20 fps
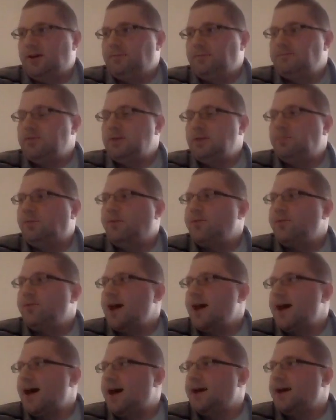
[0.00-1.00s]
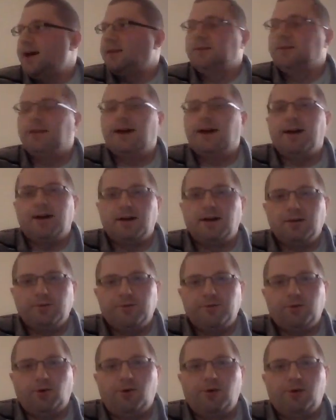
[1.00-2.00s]
people that I
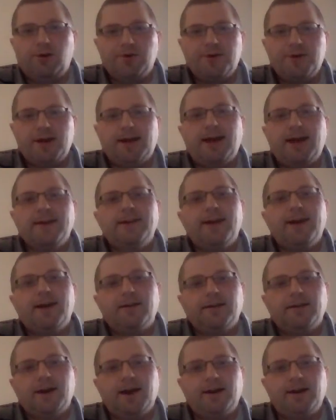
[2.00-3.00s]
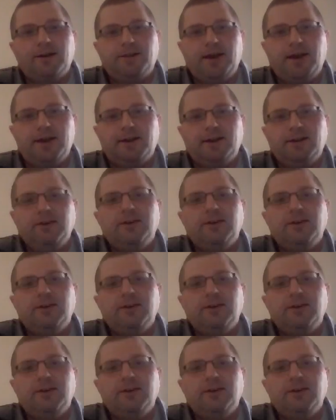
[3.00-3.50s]
love or that I get kind of like,